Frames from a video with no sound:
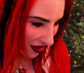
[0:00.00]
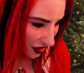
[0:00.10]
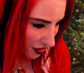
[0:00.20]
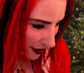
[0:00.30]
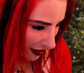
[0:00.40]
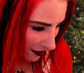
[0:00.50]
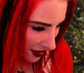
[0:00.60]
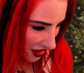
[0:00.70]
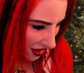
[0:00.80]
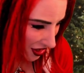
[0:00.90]
Stream
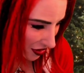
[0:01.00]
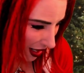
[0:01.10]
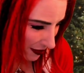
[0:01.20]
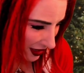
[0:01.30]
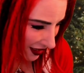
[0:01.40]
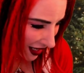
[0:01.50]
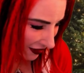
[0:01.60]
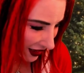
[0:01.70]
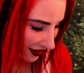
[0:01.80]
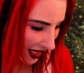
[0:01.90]
Elements just dropped it. Oh,
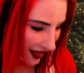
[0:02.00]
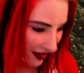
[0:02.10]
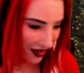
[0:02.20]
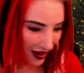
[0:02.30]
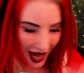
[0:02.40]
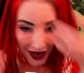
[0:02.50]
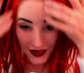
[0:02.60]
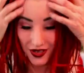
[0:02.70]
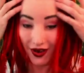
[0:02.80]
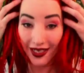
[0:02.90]
well, I don't know. I have
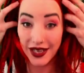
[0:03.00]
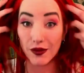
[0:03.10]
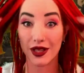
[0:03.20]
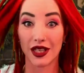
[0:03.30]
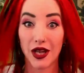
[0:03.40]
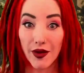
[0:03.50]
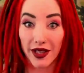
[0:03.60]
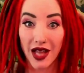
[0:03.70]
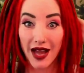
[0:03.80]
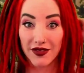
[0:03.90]
no idea what the going
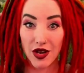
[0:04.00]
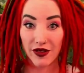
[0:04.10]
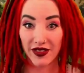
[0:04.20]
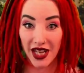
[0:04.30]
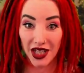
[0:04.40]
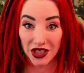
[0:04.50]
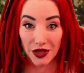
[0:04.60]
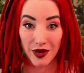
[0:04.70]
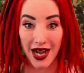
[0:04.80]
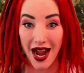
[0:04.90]
live notification
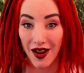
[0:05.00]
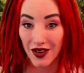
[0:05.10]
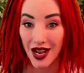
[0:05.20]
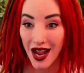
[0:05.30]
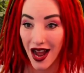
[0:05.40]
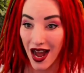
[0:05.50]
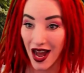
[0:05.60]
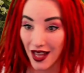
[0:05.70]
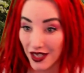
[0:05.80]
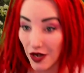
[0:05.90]
went out.
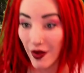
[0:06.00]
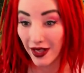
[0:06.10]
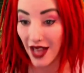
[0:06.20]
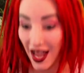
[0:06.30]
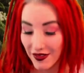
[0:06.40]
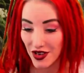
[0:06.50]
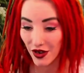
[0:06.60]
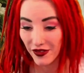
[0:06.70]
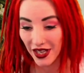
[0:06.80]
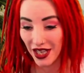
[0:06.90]
The going live
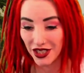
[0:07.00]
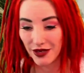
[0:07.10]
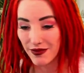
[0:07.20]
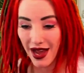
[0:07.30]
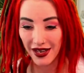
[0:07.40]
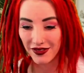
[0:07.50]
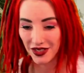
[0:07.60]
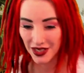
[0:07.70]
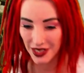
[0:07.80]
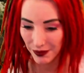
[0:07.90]
notification might have
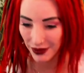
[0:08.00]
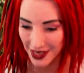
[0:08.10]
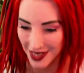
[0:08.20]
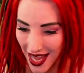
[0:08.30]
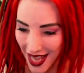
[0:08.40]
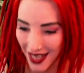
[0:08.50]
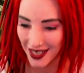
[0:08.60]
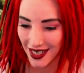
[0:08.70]
simply said,